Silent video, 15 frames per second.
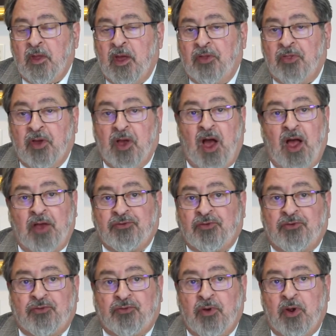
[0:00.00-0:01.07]
and the Gaza
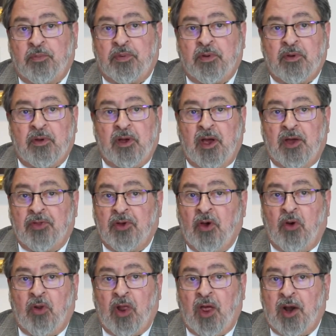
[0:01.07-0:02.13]
Strip and the
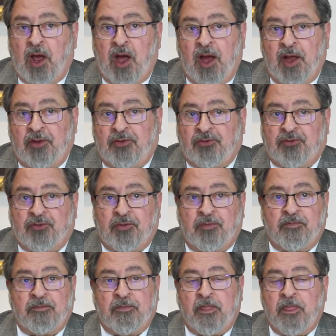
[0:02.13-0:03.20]
Golan Heights,
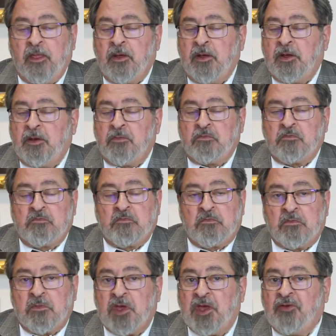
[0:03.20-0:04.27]

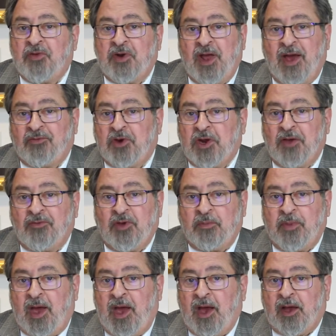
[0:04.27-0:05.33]
even after giving
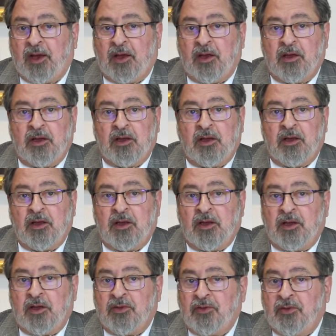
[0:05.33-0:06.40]
back
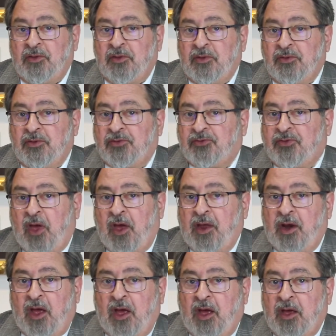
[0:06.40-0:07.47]
the
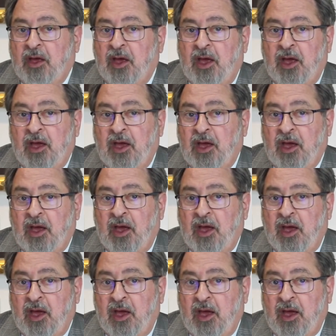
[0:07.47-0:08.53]
Sinai
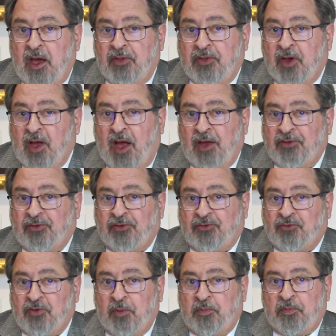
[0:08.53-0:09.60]
and the Gaza
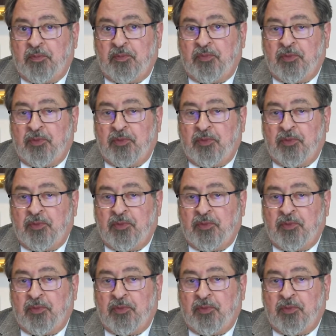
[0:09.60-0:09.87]
Strip,